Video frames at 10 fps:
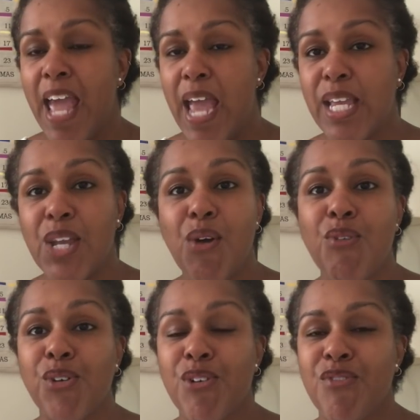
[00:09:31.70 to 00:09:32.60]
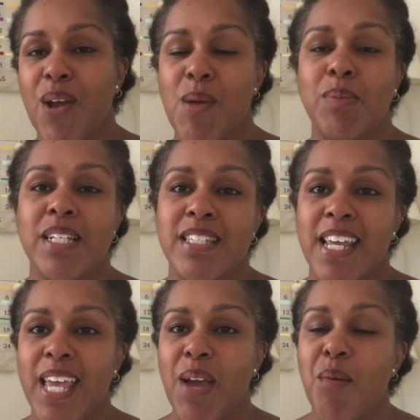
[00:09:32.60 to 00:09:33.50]
hanging over her fireplace, and
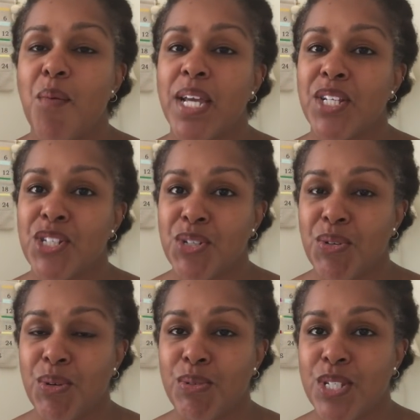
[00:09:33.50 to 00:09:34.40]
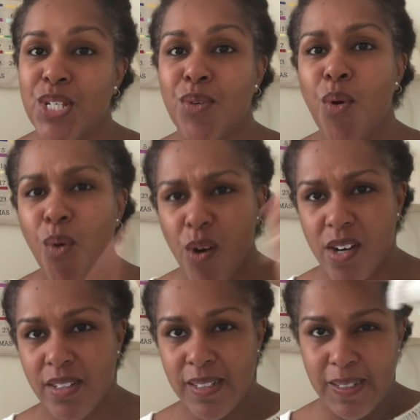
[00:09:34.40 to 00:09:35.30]
I can't wait to show those to you.
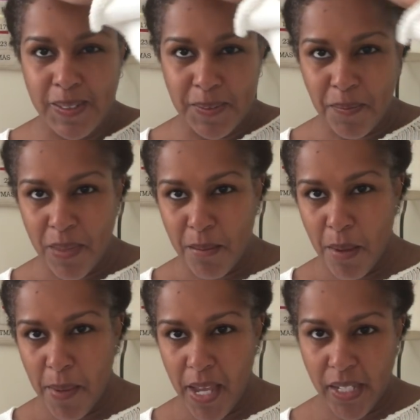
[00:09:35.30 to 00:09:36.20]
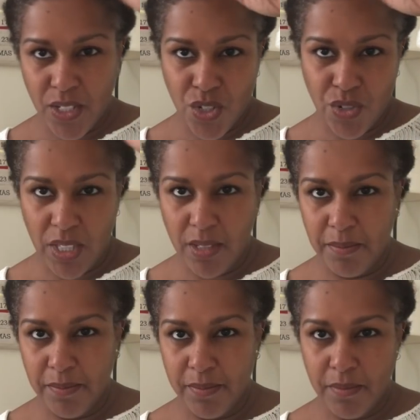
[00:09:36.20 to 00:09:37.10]
Or maybe I could string
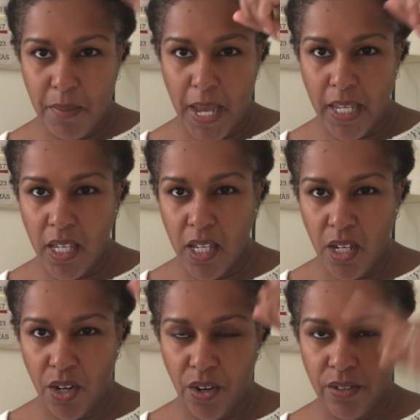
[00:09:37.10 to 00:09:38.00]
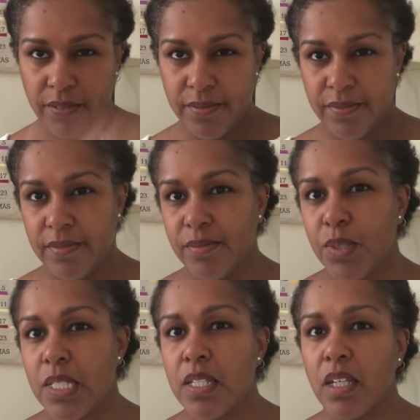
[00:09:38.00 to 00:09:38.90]
them back here.
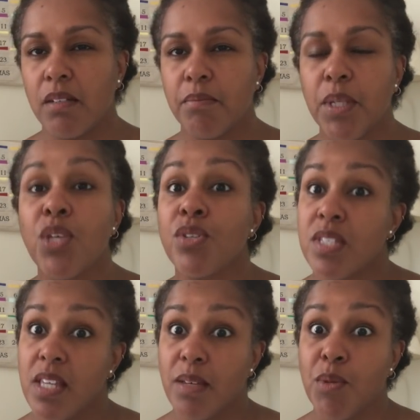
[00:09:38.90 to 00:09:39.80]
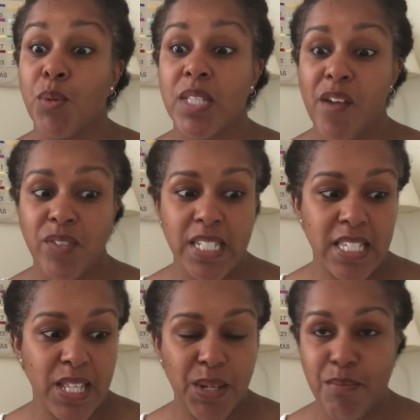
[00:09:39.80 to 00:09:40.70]
We'll see. But you'll see them. You will definitely
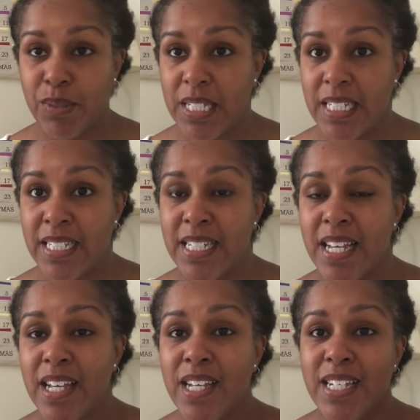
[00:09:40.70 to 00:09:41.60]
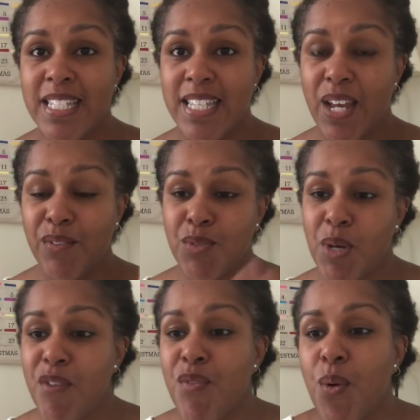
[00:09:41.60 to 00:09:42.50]
see the completed set of
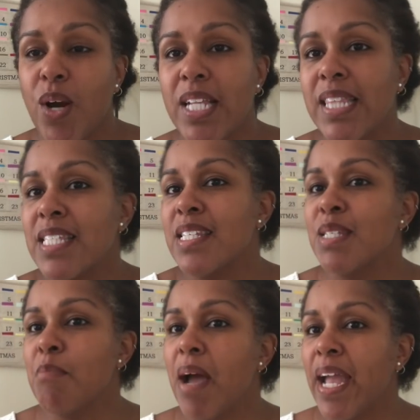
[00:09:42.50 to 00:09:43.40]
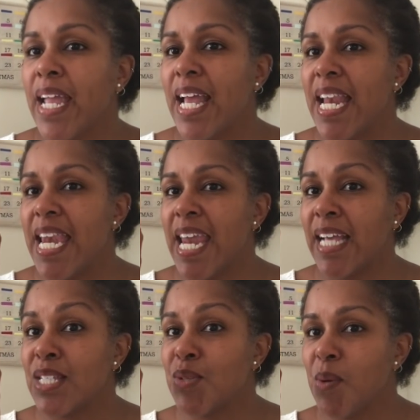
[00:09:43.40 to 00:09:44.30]
24. This is my
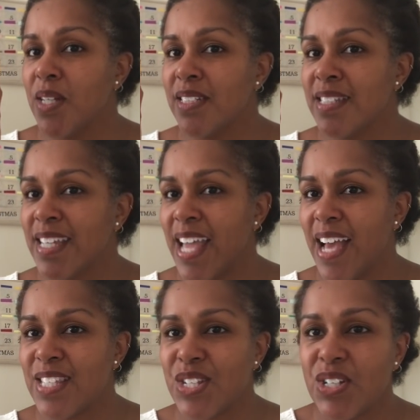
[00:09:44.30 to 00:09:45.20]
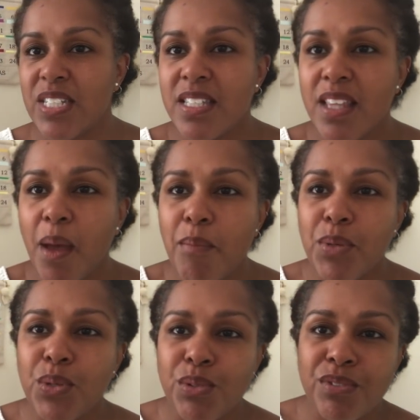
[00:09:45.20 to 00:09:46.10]
next one to cast on. Isn't that
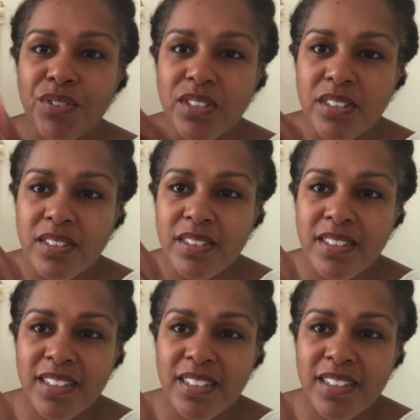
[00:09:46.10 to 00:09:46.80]
beautiful?